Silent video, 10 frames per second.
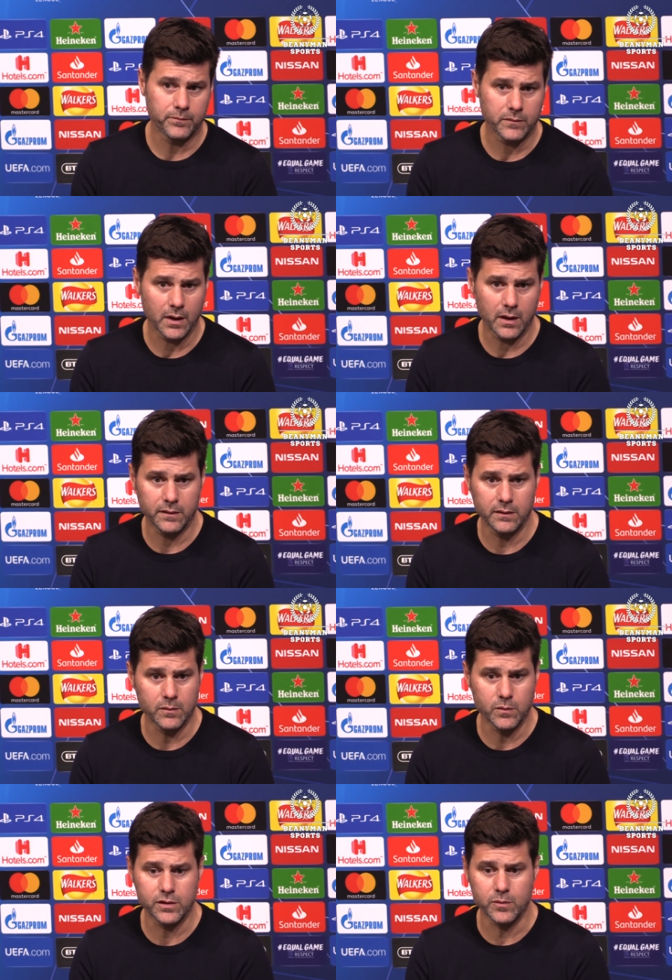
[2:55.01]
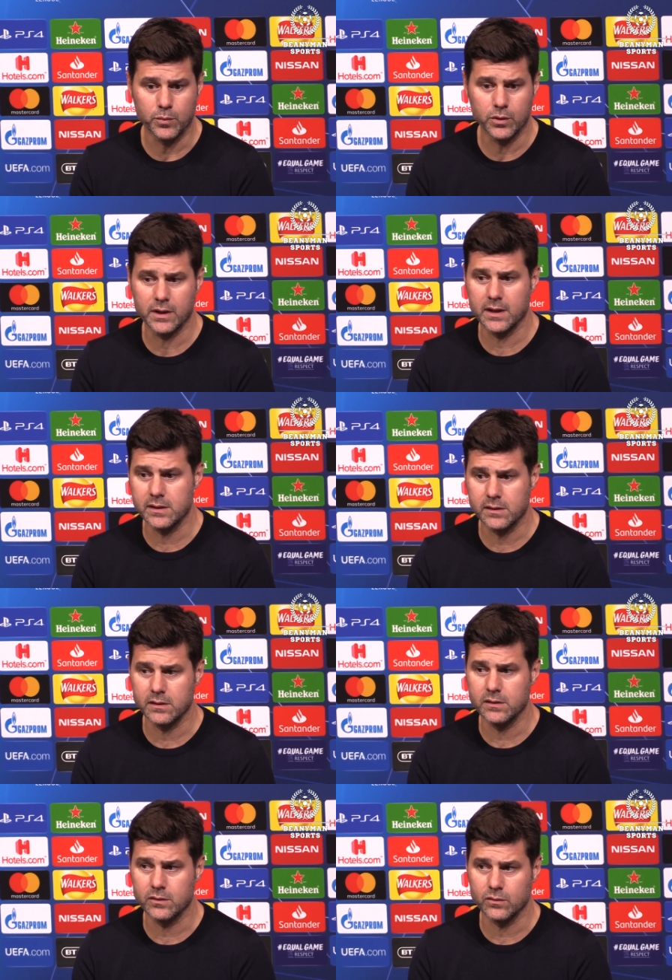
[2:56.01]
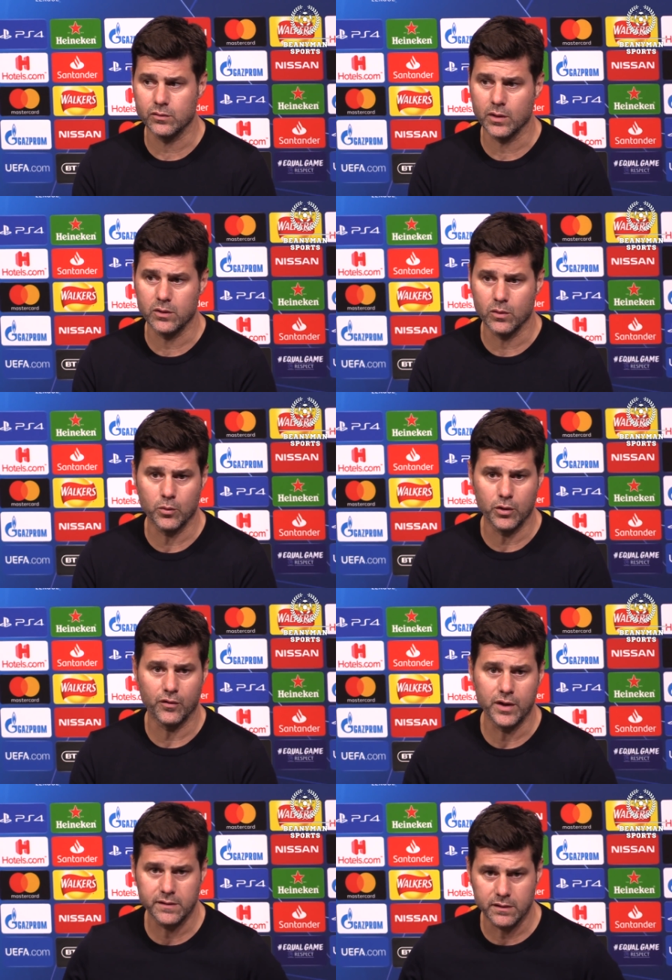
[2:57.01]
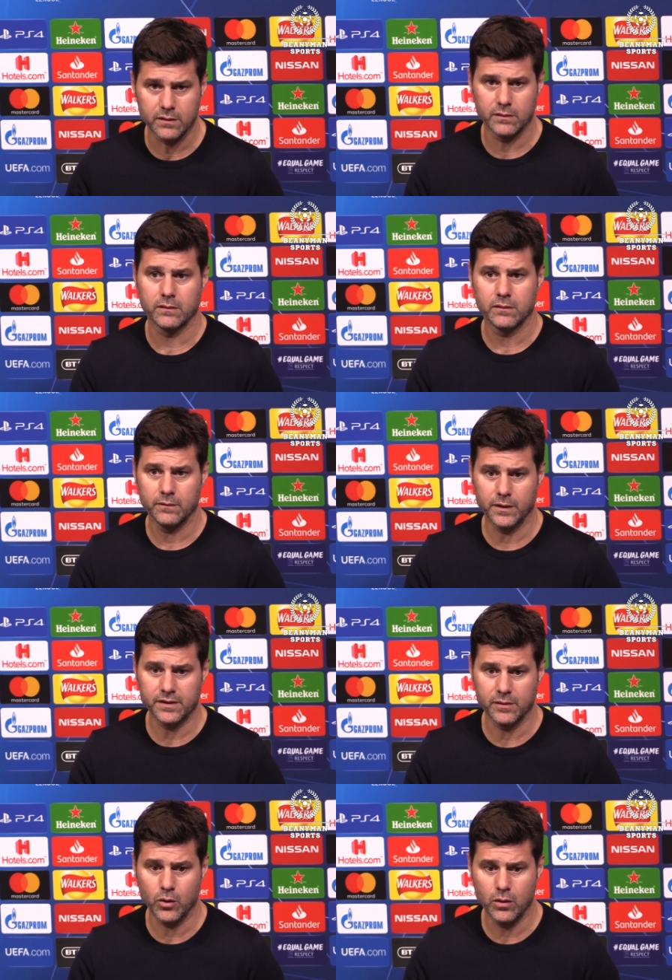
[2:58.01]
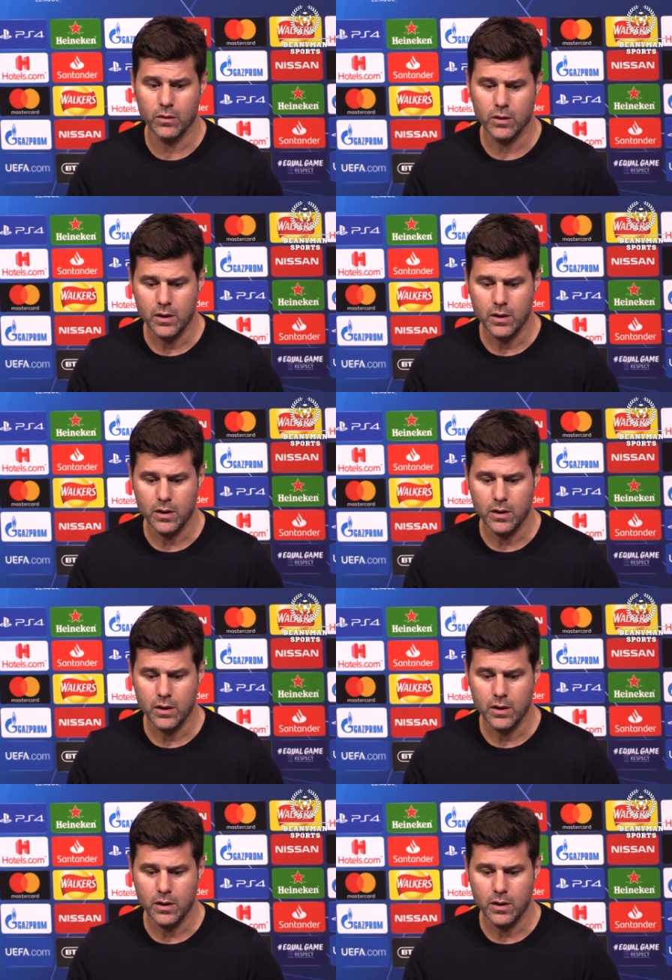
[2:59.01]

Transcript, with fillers: Um, I think the most important is, is to try to avoid risk, first of all,